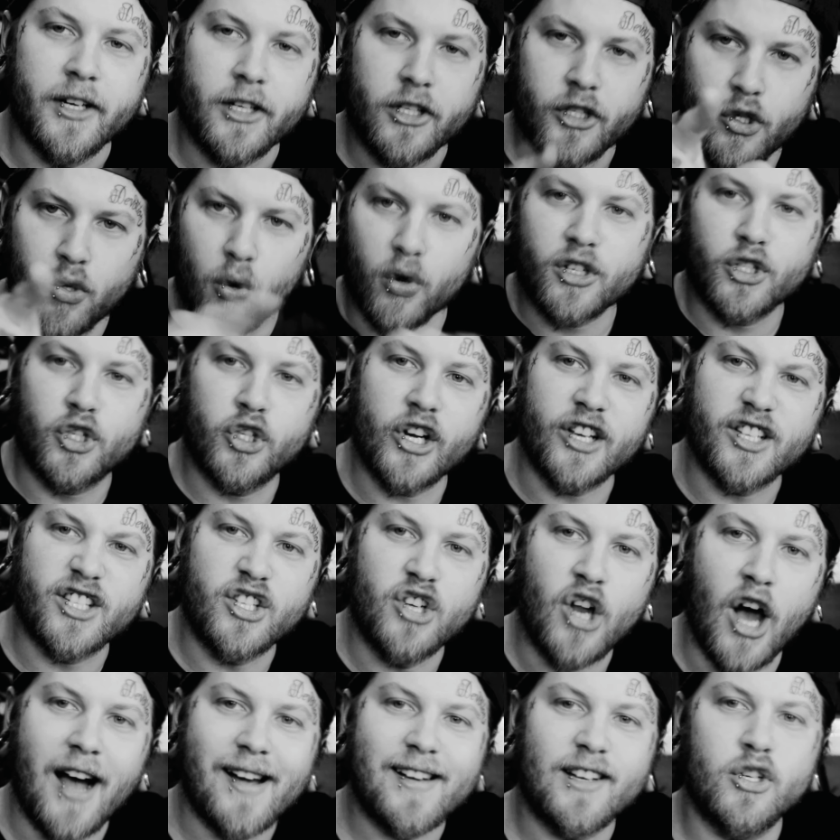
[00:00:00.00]
You're
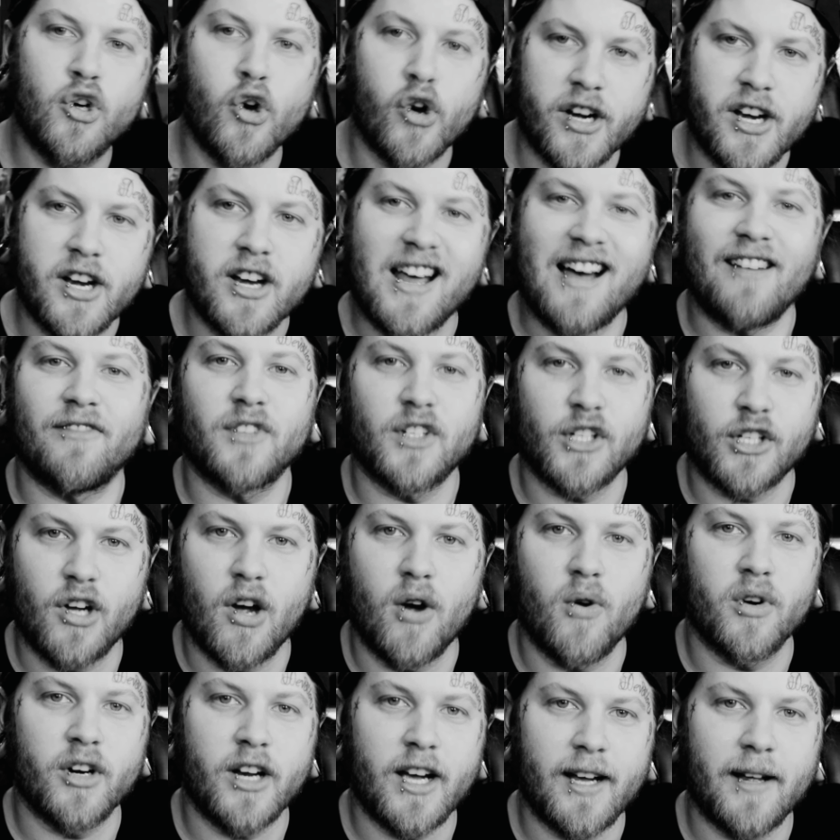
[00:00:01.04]
just not good enough,
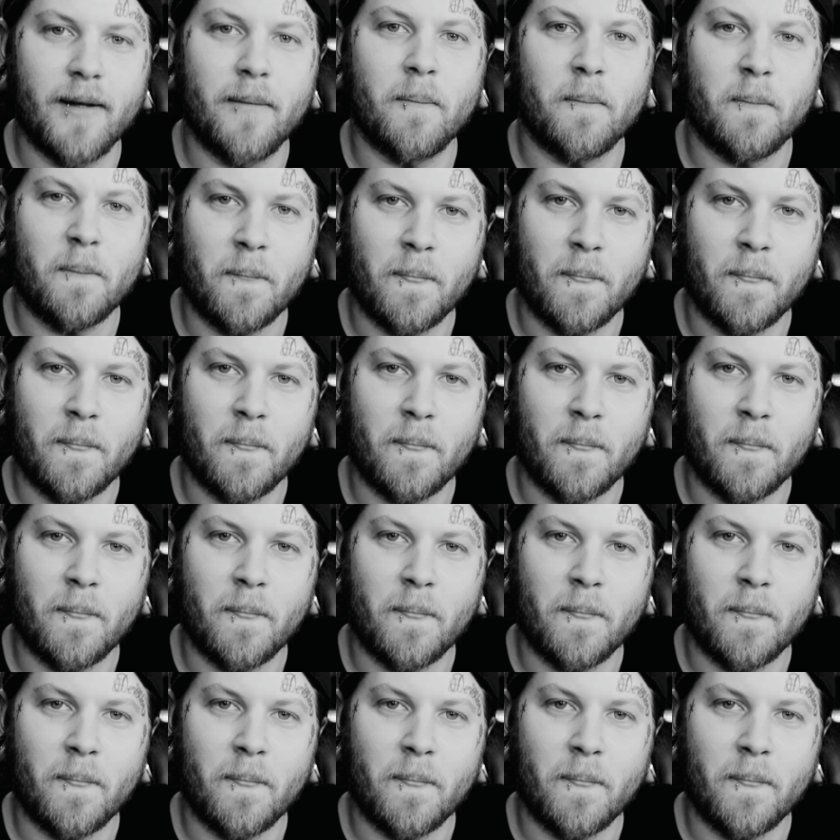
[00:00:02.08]
Dakotah.